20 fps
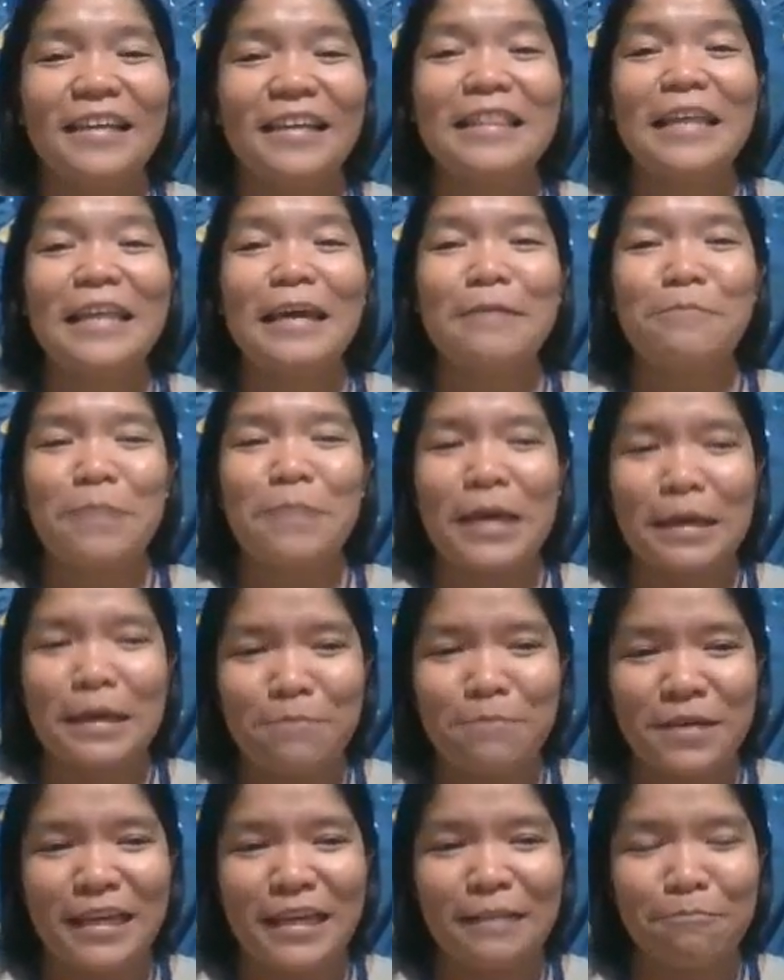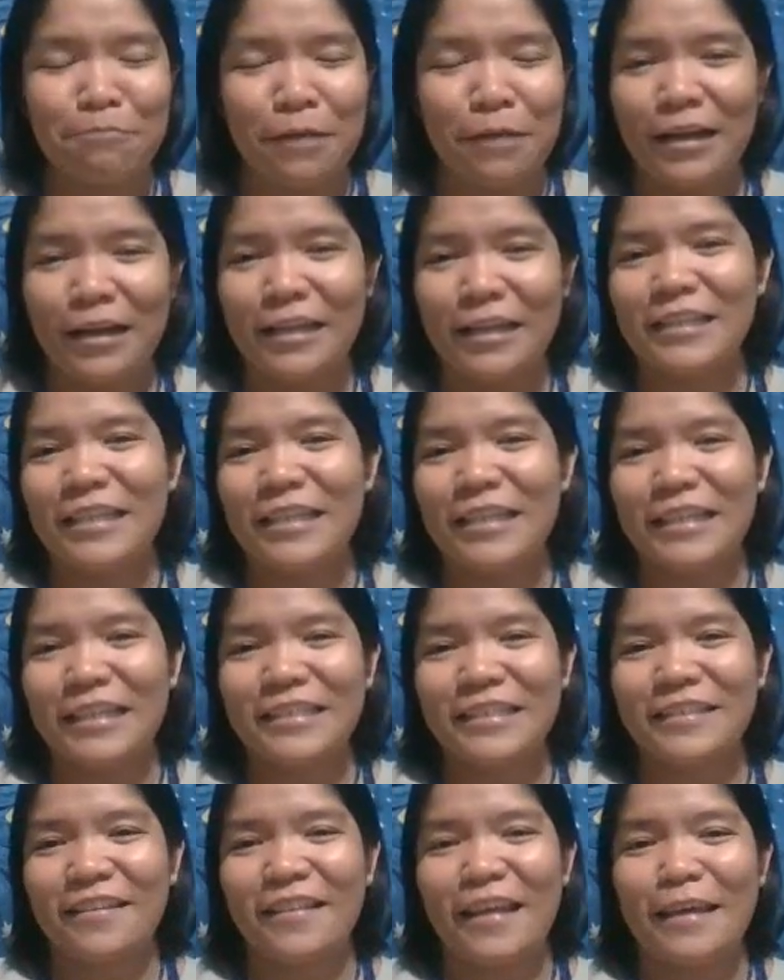they may be in
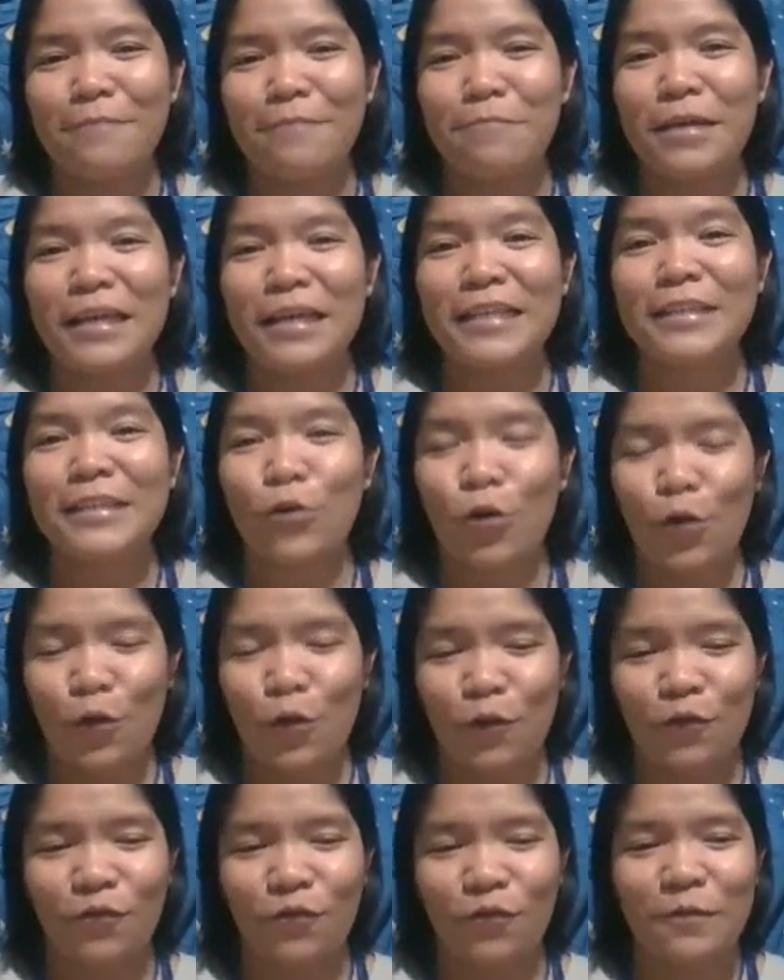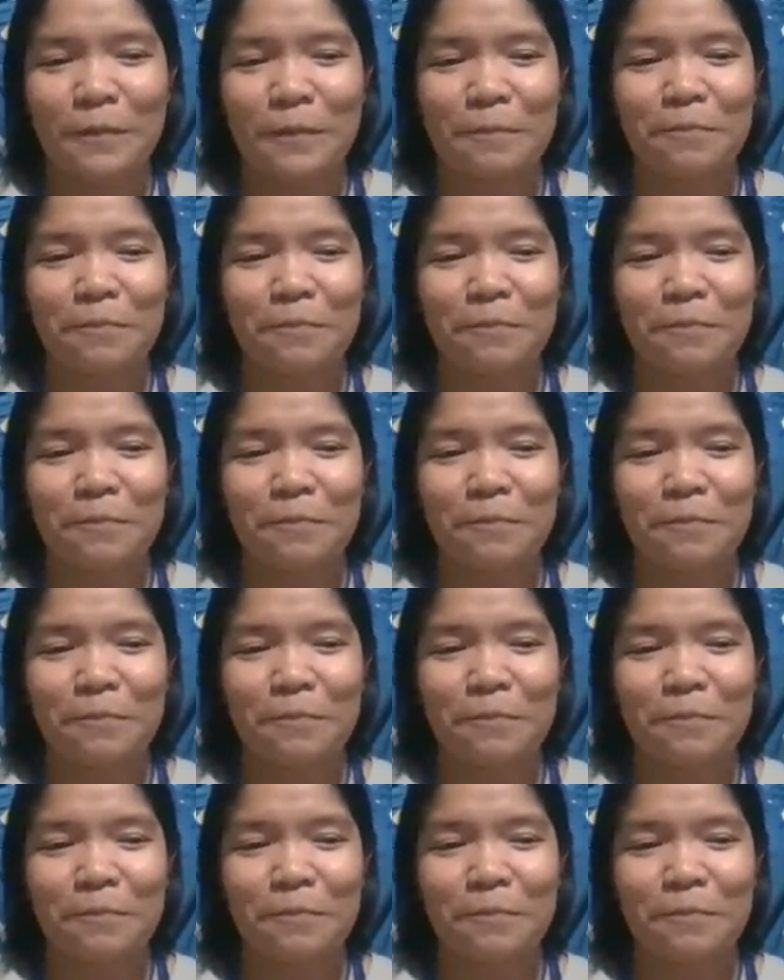politics, they may serve,